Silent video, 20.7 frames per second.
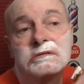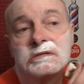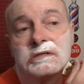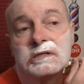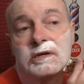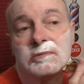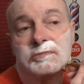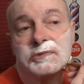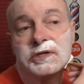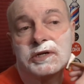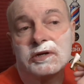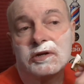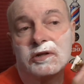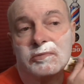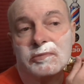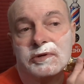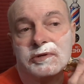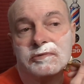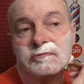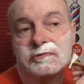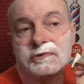Some
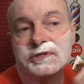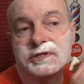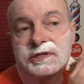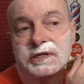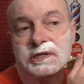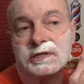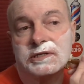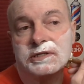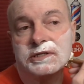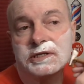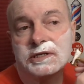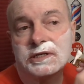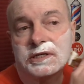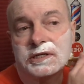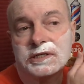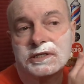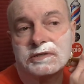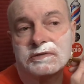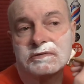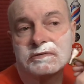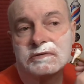gentlemen would say
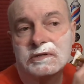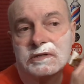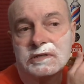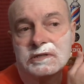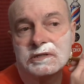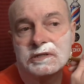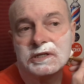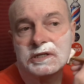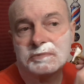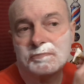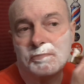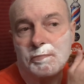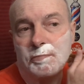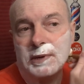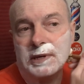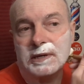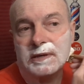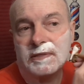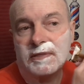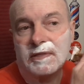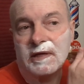just
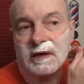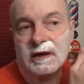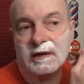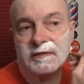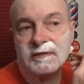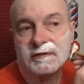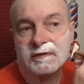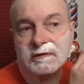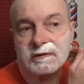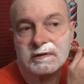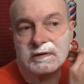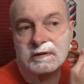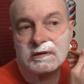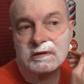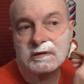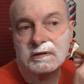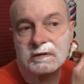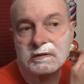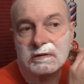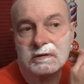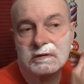bend that
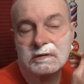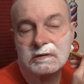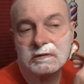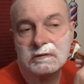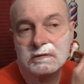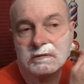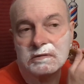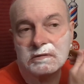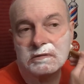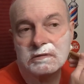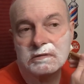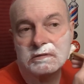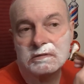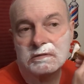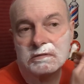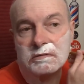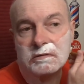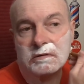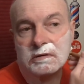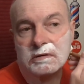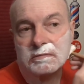thing,
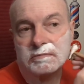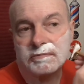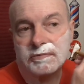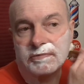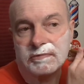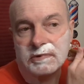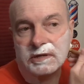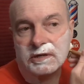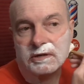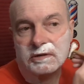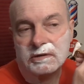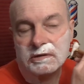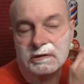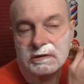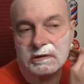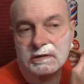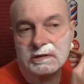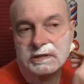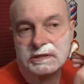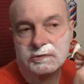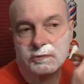or, you know,
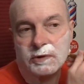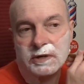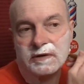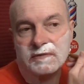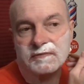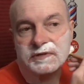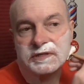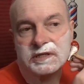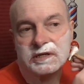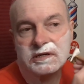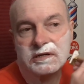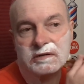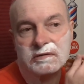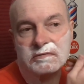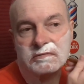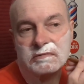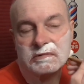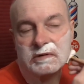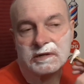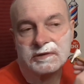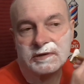it's a way of saying,
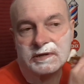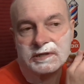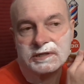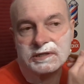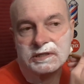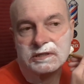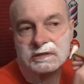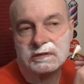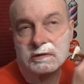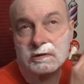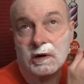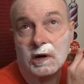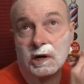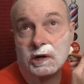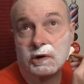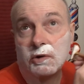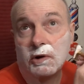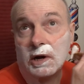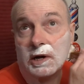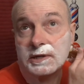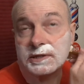I think it's
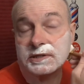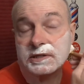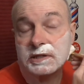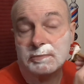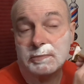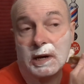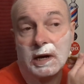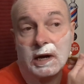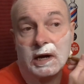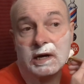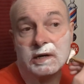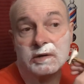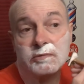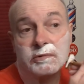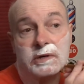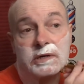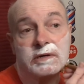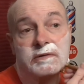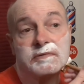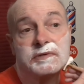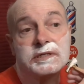across the pond
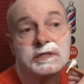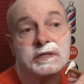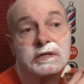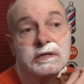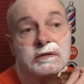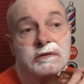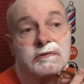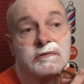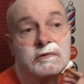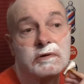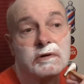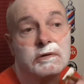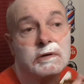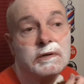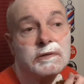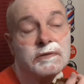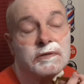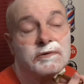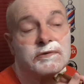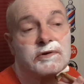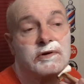way of saying throw
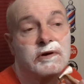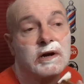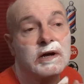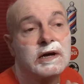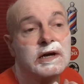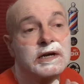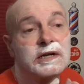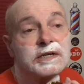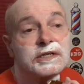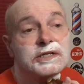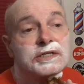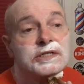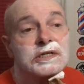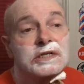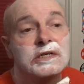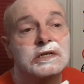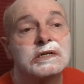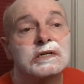it in the trash,